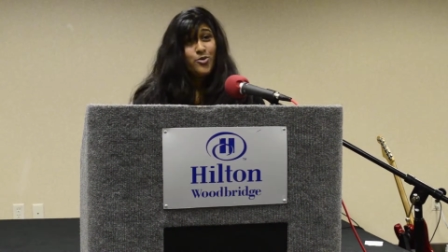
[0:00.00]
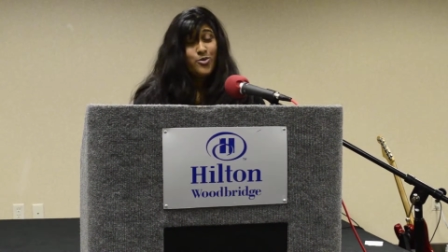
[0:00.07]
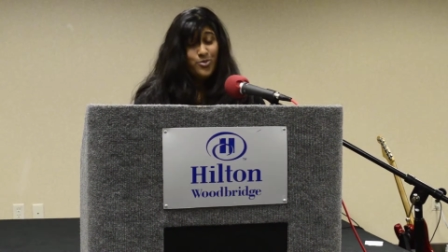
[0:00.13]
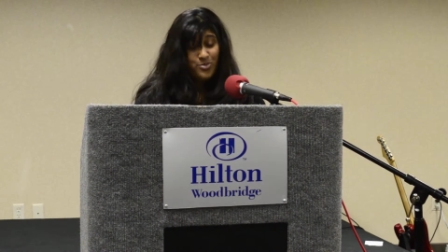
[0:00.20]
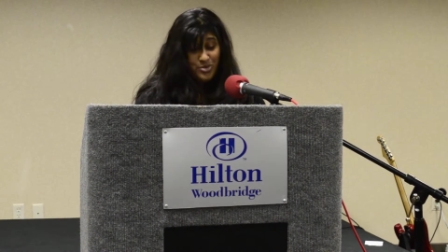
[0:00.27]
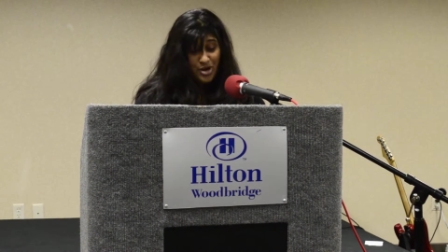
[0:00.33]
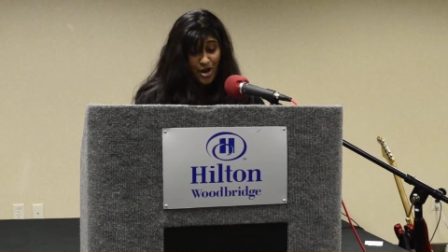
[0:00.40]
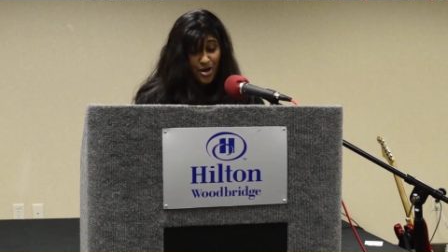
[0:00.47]
or
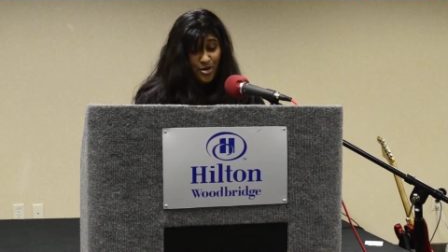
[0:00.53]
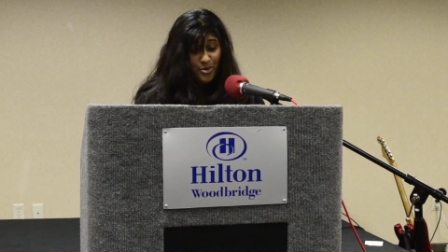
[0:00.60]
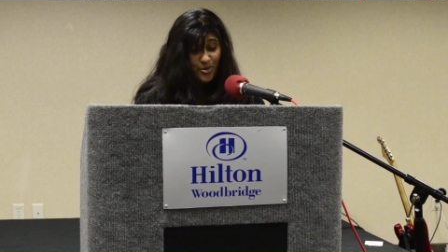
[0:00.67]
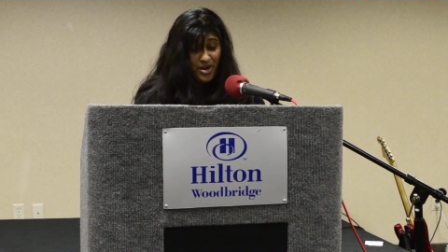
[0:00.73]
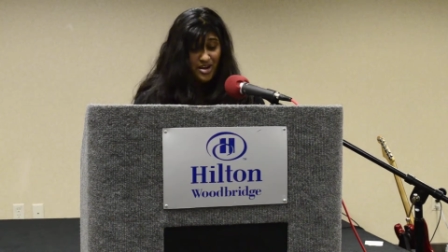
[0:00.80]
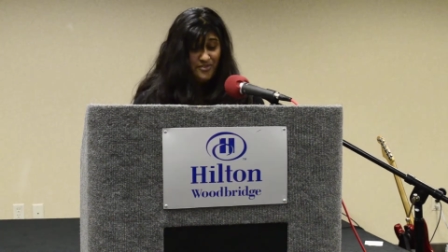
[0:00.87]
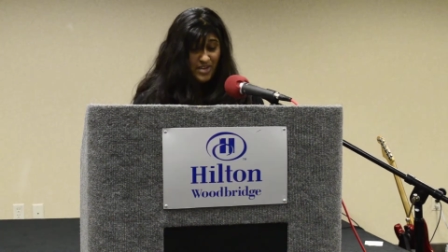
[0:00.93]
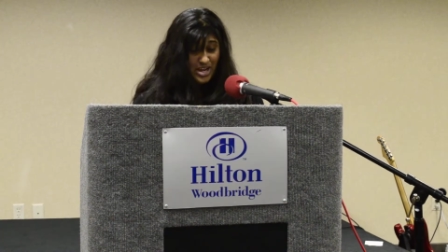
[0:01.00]
know
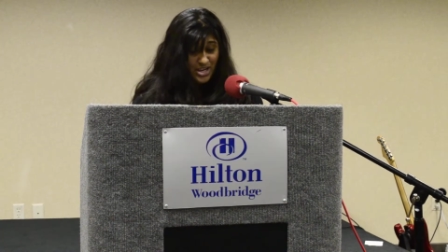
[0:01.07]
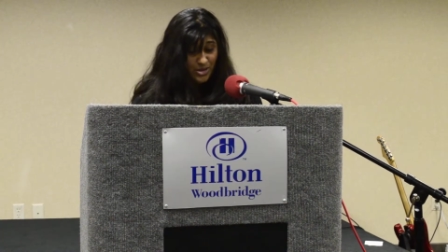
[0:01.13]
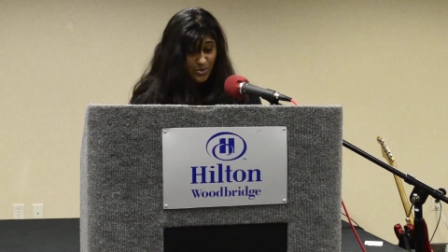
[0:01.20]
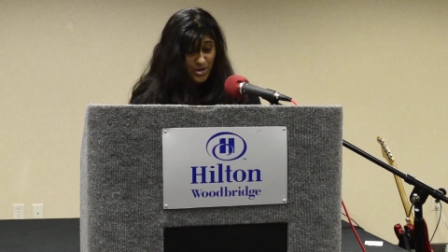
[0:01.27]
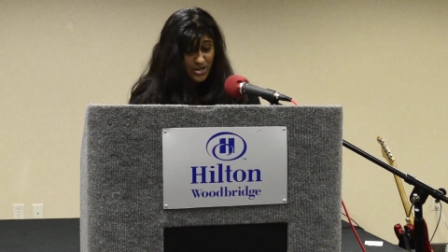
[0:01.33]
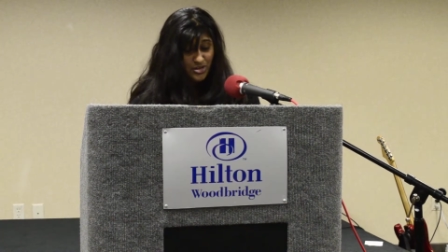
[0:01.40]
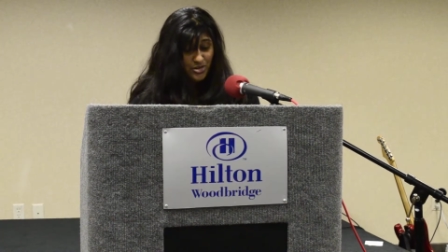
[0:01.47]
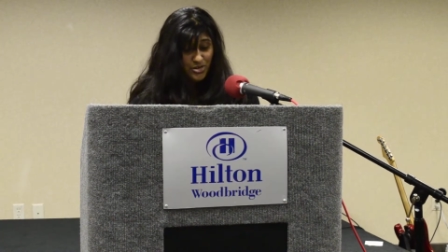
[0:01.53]
of
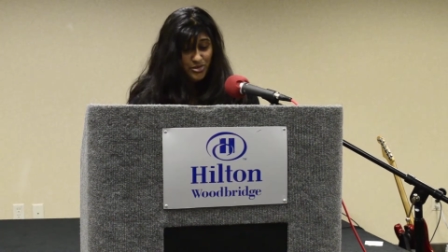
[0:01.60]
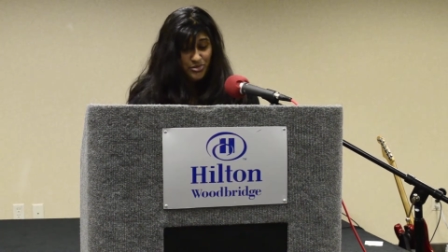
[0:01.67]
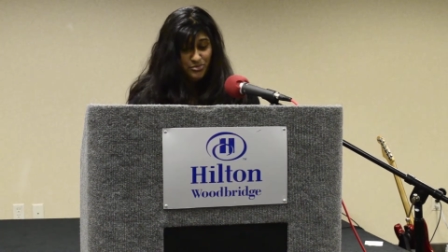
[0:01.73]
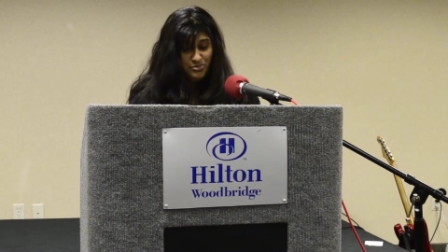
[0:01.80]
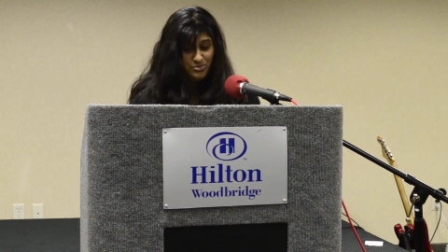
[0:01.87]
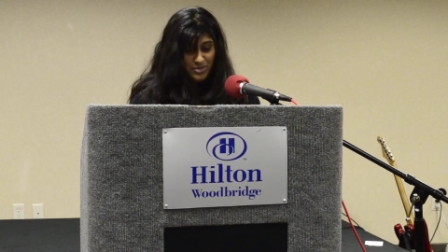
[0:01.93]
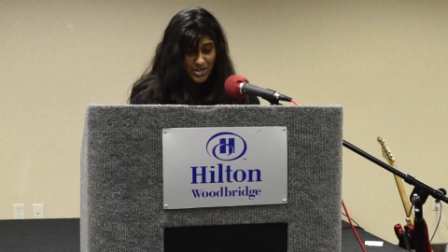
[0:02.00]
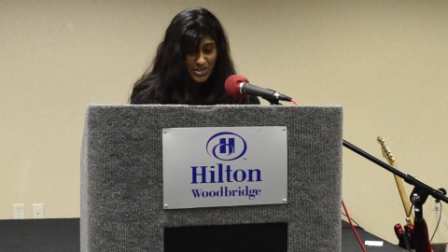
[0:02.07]
anyone who
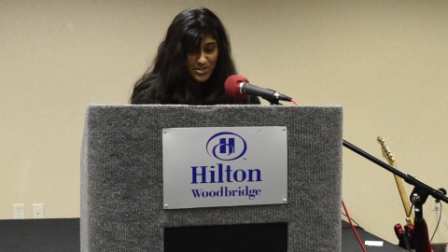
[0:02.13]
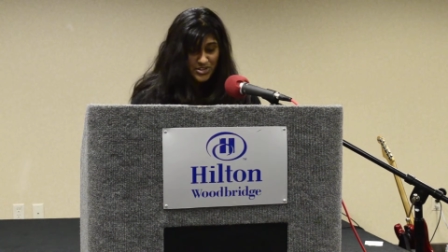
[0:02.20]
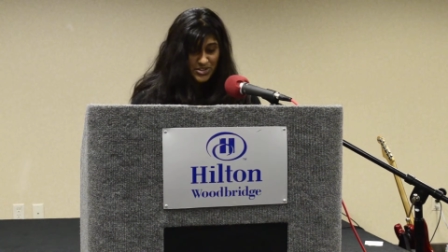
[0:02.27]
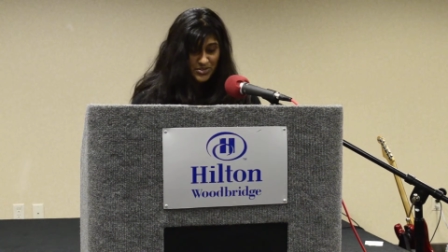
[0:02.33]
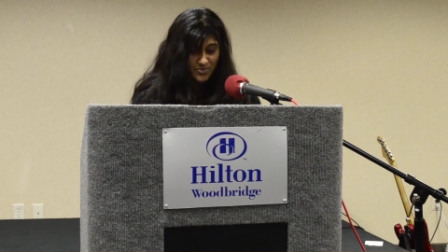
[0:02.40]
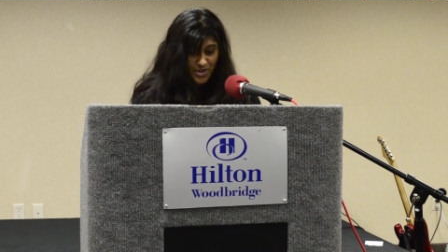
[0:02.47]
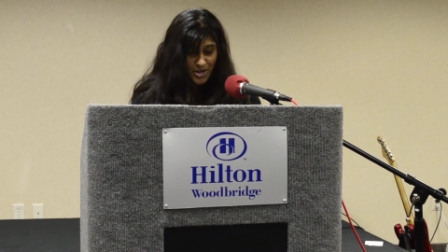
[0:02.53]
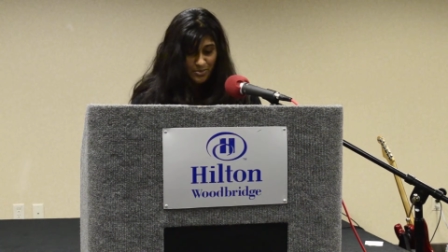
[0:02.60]
does
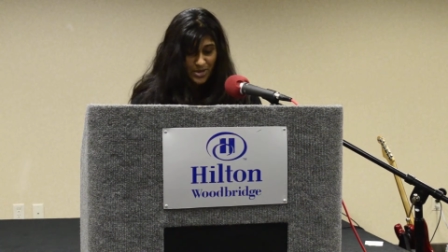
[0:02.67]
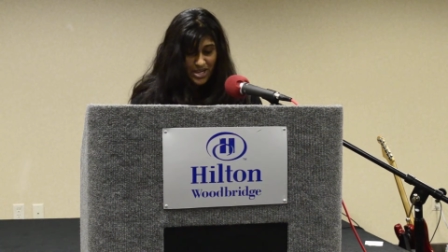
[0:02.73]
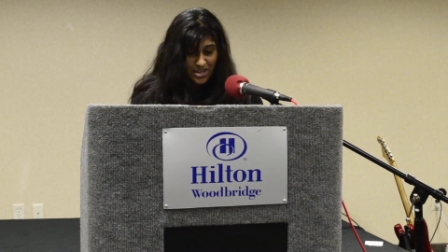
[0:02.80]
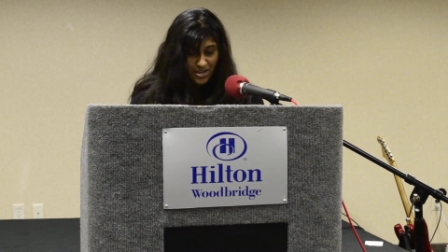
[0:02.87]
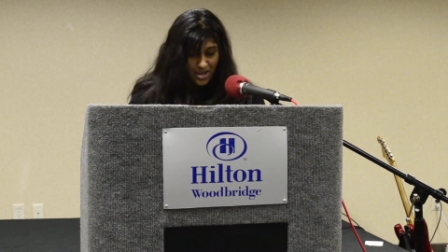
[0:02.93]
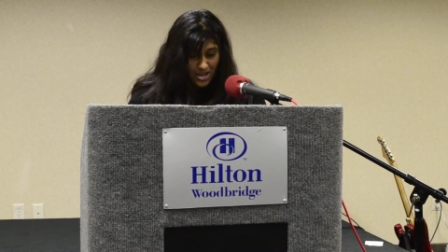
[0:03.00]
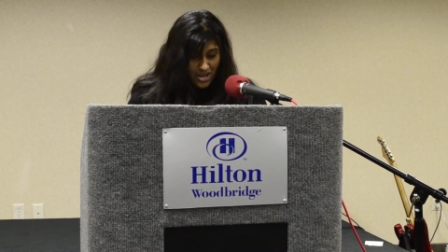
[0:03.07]
farming,